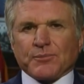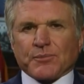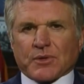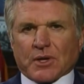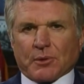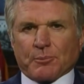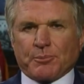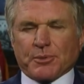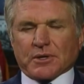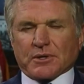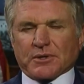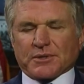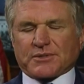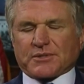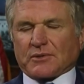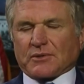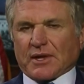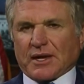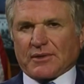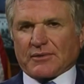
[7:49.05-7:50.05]
a bill
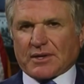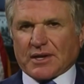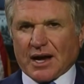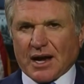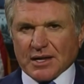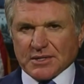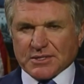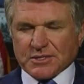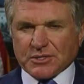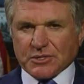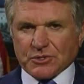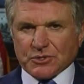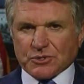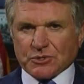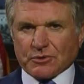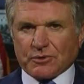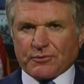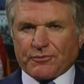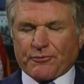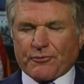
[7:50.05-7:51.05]
to lay the
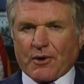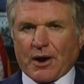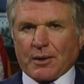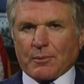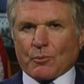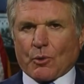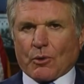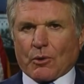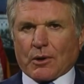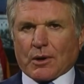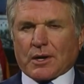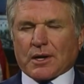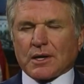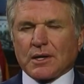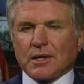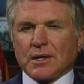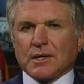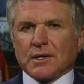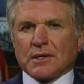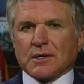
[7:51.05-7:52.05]
constitutional framework
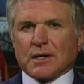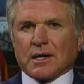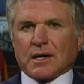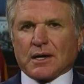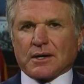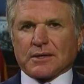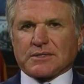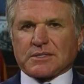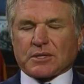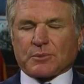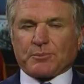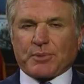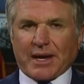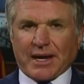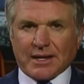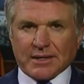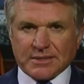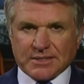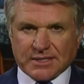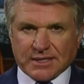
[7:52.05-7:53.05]
uh, to
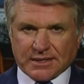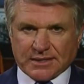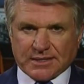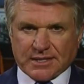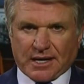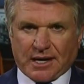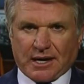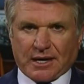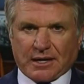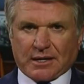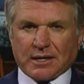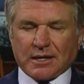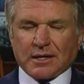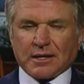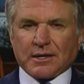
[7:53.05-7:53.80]
ban TikTok,